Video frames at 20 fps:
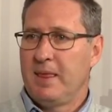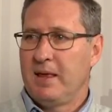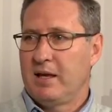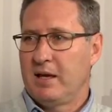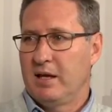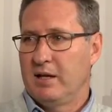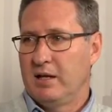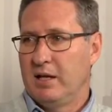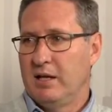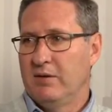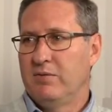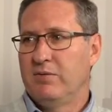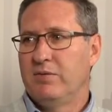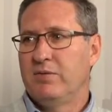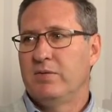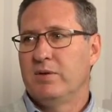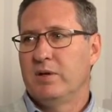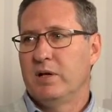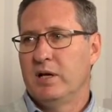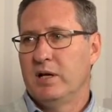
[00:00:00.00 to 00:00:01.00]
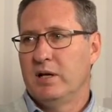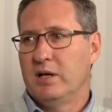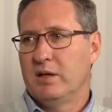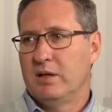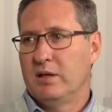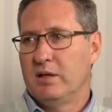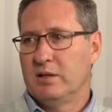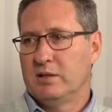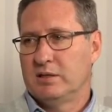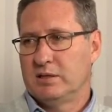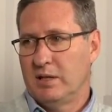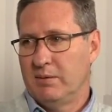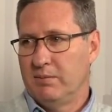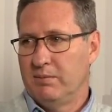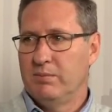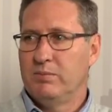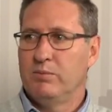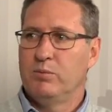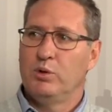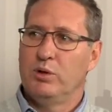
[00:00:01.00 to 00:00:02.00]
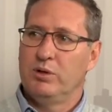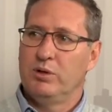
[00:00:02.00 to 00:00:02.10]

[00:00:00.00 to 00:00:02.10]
can give some